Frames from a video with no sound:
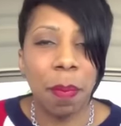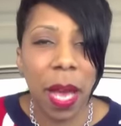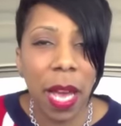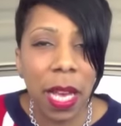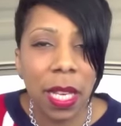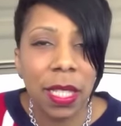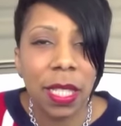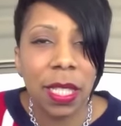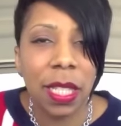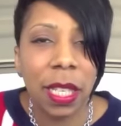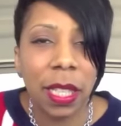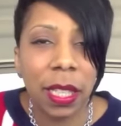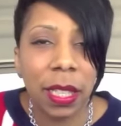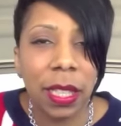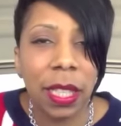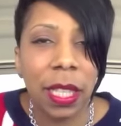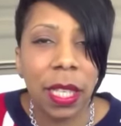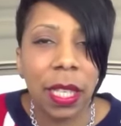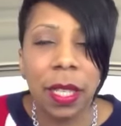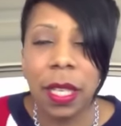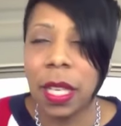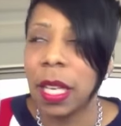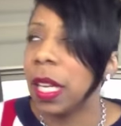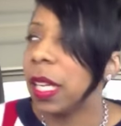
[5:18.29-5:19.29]

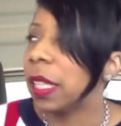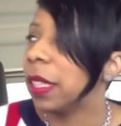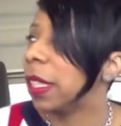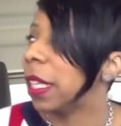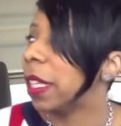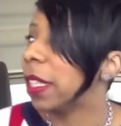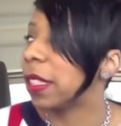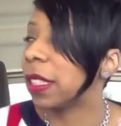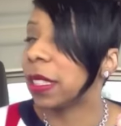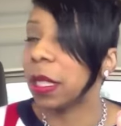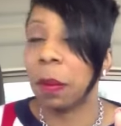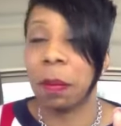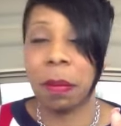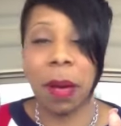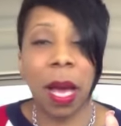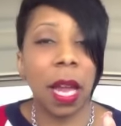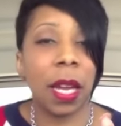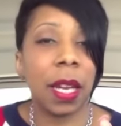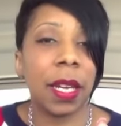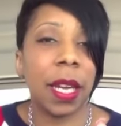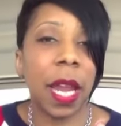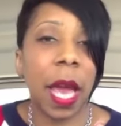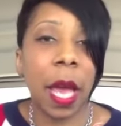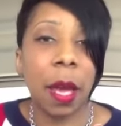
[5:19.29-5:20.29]
Basically, there's
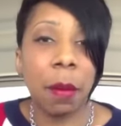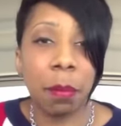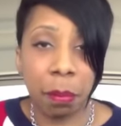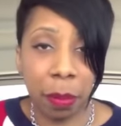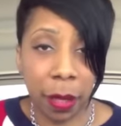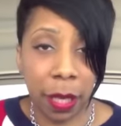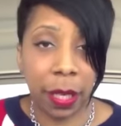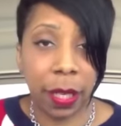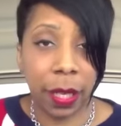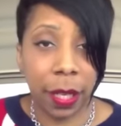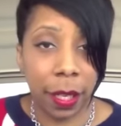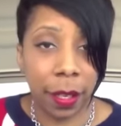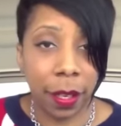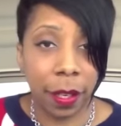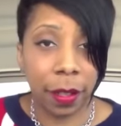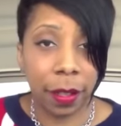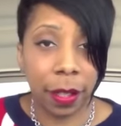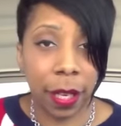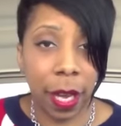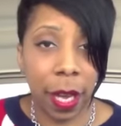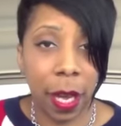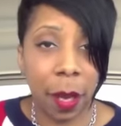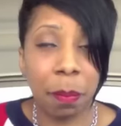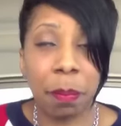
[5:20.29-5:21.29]
somebody named Benny,
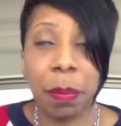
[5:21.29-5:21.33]
okay?